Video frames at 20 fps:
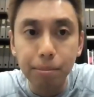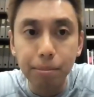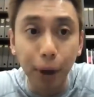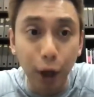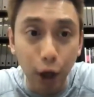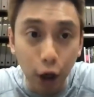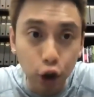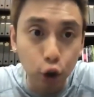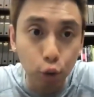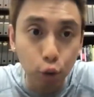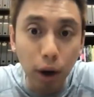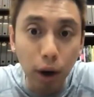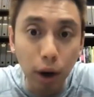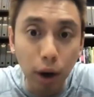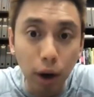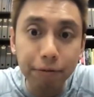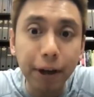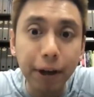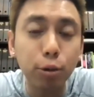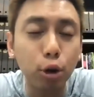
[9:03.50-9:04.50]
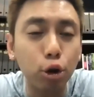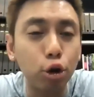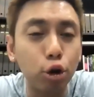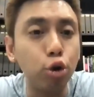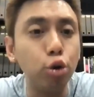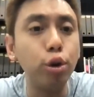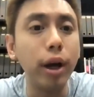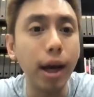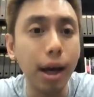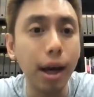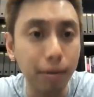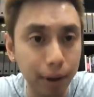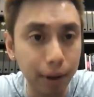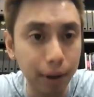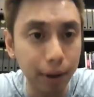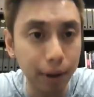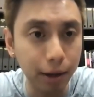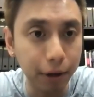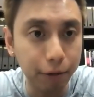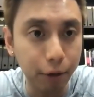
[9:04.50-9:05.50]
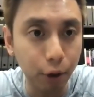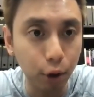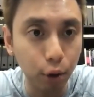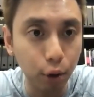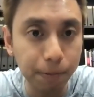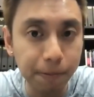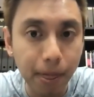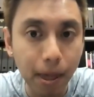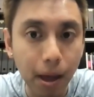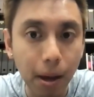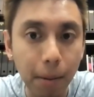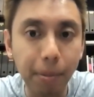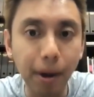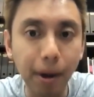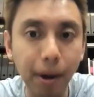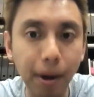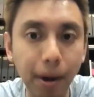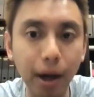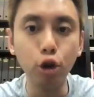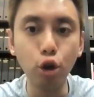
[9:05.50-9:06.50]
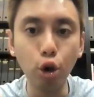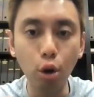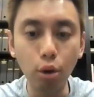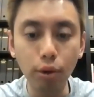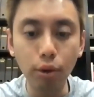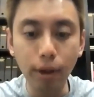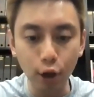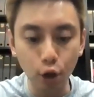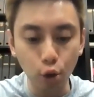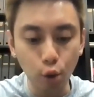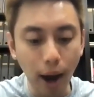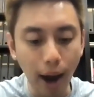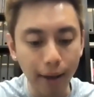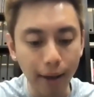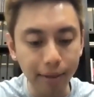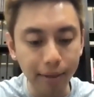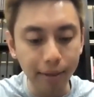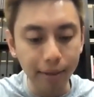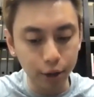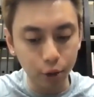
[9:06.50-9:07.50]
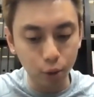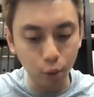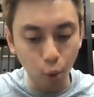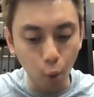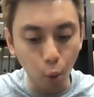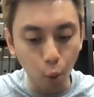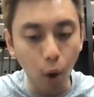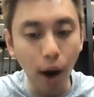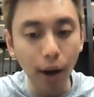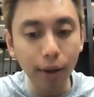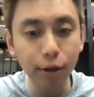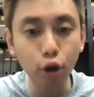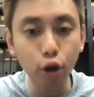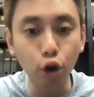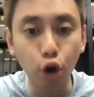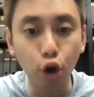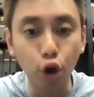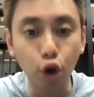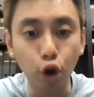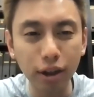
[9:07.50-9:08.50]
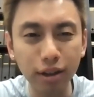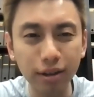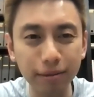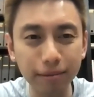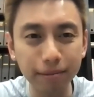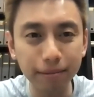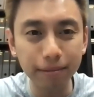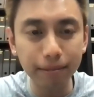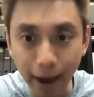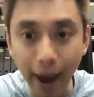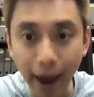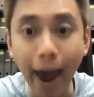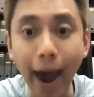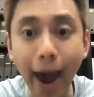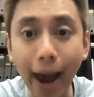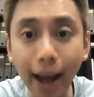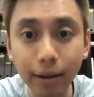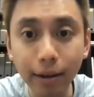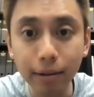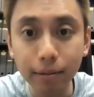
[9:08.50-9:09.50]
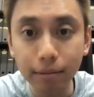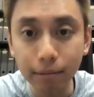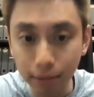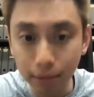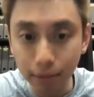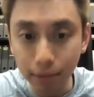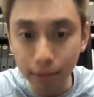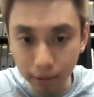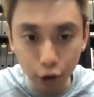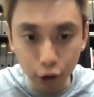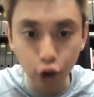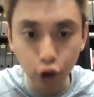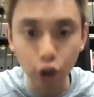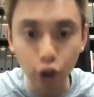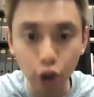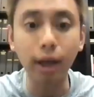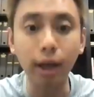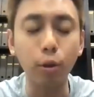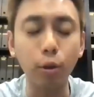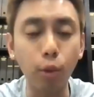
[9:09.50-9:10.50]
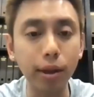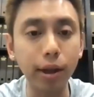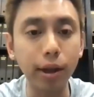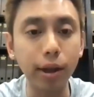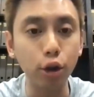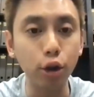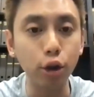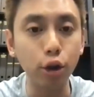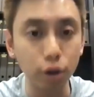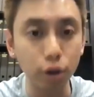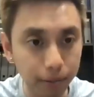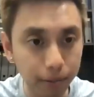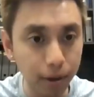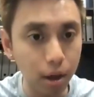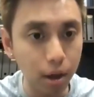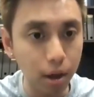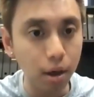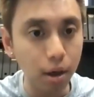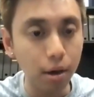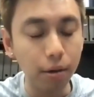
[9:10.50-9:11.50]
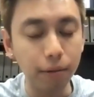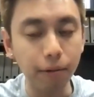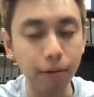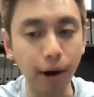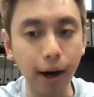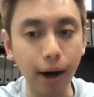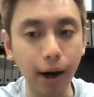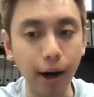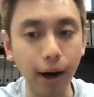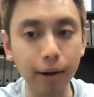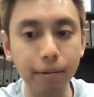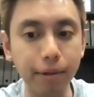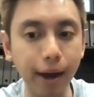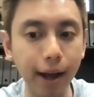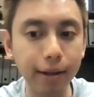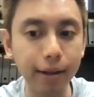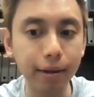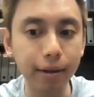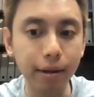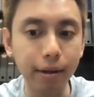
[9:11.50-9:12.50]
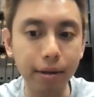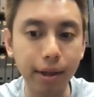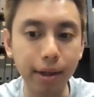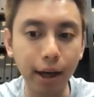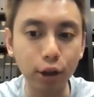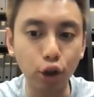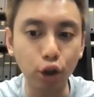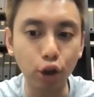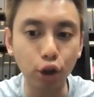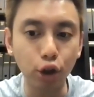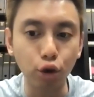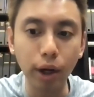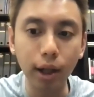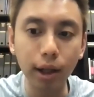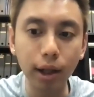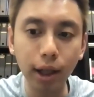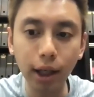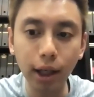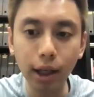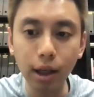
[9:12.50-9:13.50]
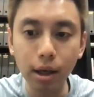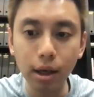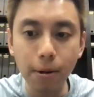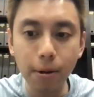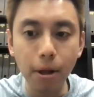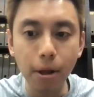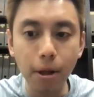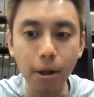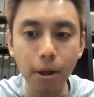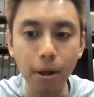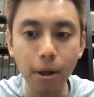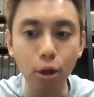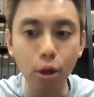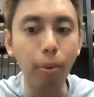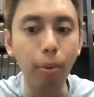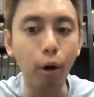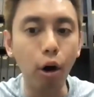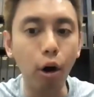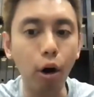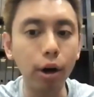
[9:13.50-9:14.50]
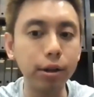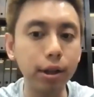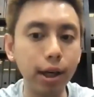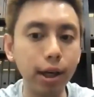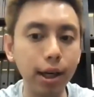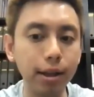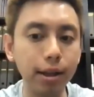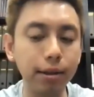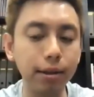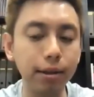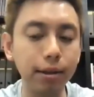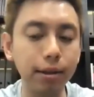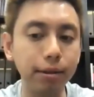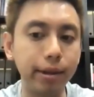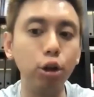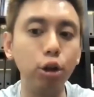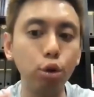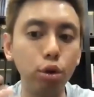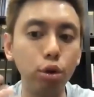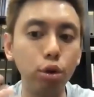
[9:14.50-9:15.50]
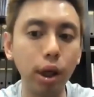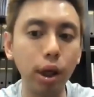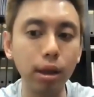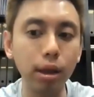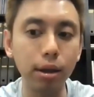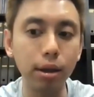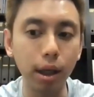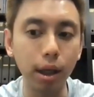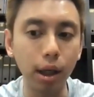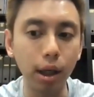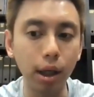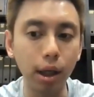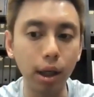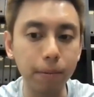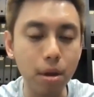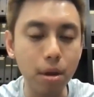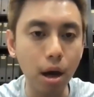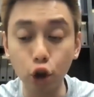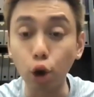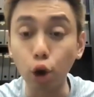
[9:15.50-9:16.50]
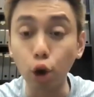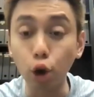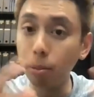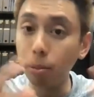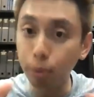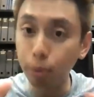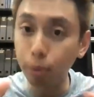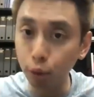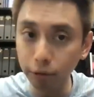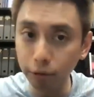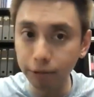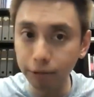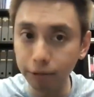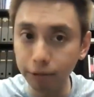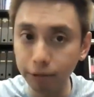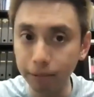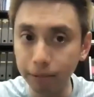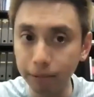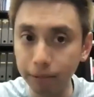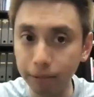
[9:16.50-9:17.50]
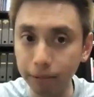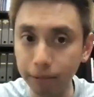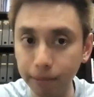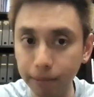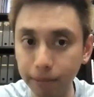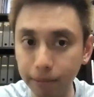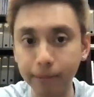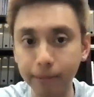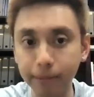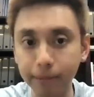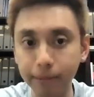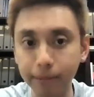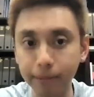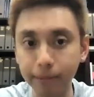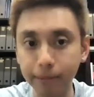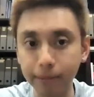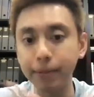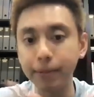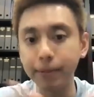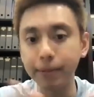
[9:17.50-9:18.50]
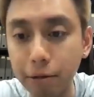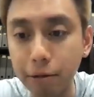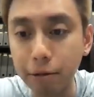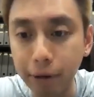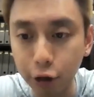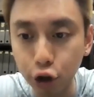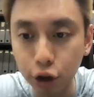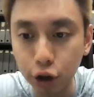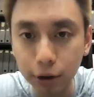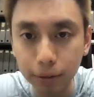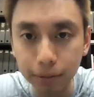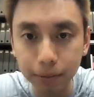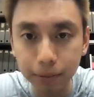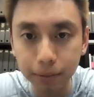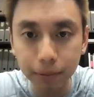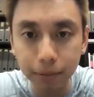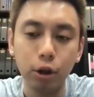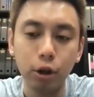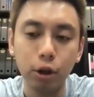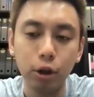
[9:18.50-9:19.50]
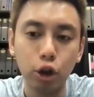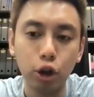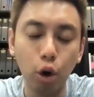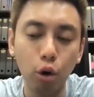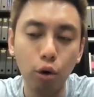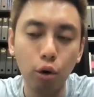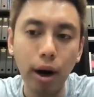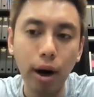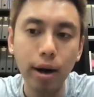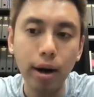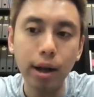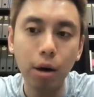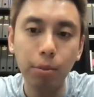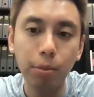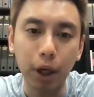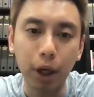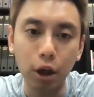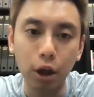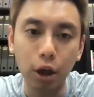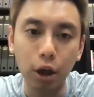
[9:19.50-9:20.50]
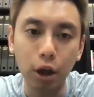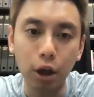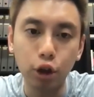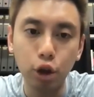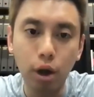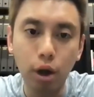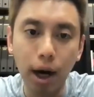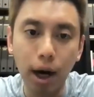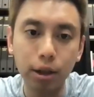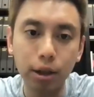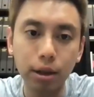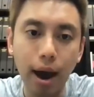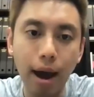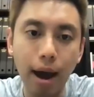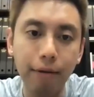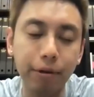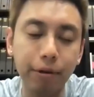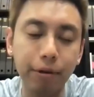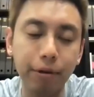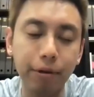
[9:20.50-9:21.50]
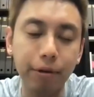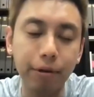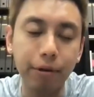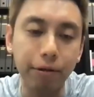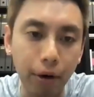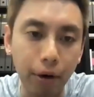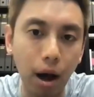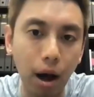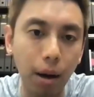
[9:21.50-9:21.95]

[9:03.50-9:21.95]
because you want Facebook to do the heavy lifting for you. But if you know that you had this one good ad, just like the one that you did, right, then there's really no point in diluting the social proof into many different variations. So right now, because you guys have the funnel